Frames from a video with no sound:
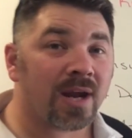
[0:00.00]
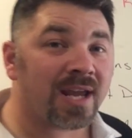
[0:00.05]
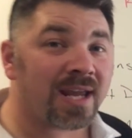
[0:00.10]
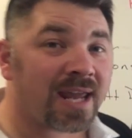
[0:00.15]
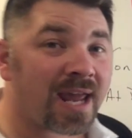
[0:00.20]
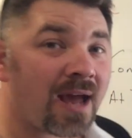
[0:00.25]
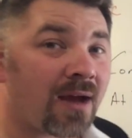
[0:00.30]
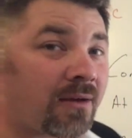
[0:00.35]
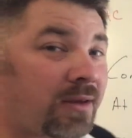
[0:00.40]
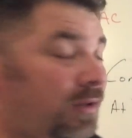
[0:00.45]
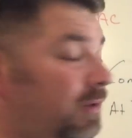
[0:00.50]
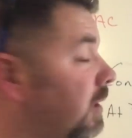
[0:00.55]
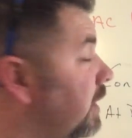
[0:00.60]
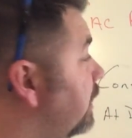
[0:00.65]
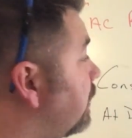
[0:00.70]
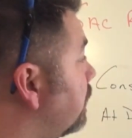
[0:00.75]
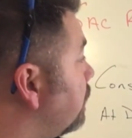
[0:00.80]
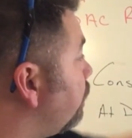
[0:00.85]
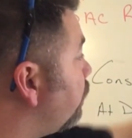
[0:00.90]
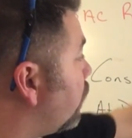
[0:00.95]
rate
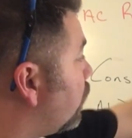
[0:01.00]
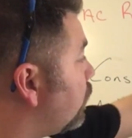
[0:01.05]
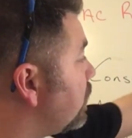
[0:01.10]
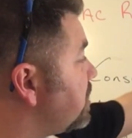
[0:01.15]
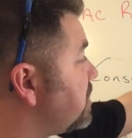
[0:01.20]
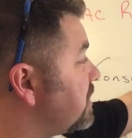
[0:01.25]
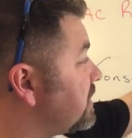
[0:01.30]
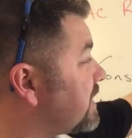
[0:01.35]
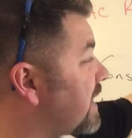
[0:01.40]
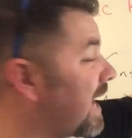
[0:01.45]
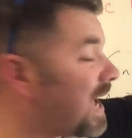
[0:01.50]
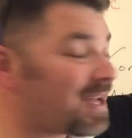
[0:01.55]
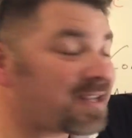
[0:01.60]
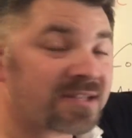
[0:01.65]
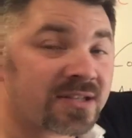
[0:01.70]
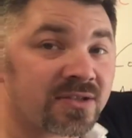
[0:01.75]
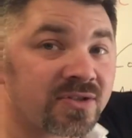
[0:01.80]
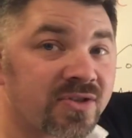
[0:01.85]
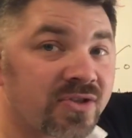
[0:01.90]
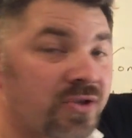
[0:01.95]
calculator, which is
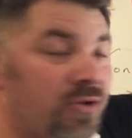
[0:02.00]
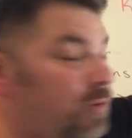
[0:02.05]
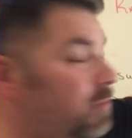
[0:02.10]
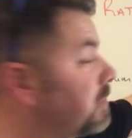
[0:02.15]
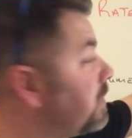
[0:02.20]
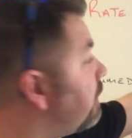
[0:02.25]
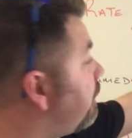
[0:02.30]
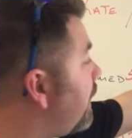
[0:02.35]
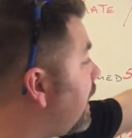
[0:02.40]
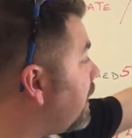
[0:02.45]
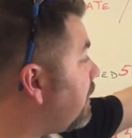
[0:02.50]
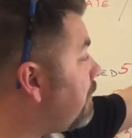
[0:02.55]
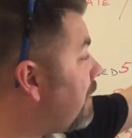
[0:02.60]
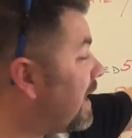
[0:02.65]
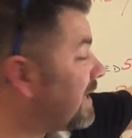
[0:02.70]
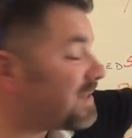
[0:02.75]
gas consumed divided